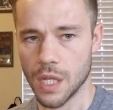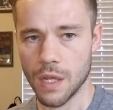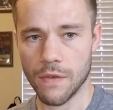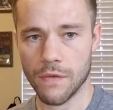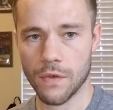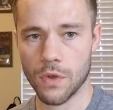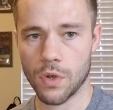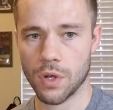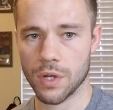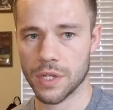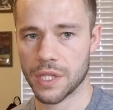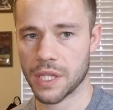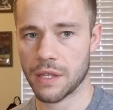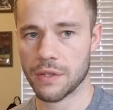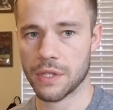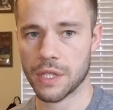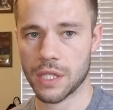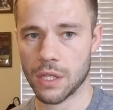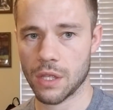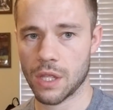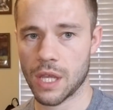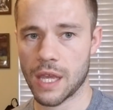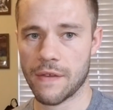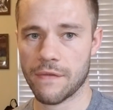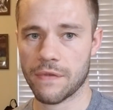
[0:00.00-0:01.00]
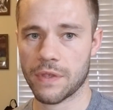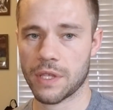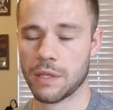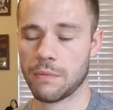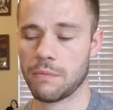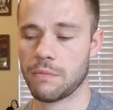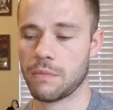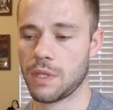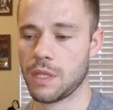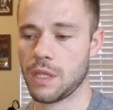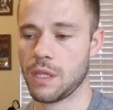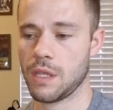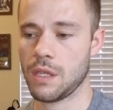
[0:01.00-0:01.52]
Of course, I'll still have
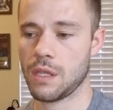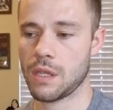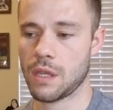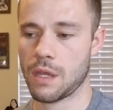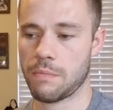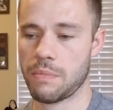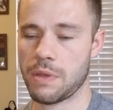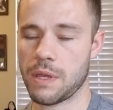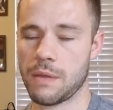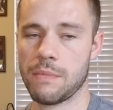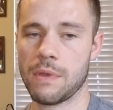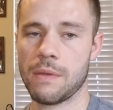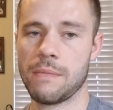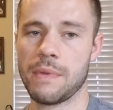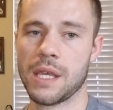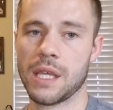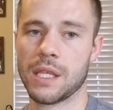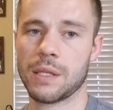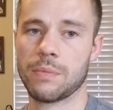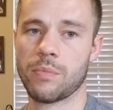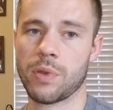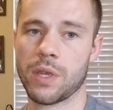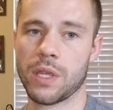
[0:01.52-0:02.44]
the Penbbs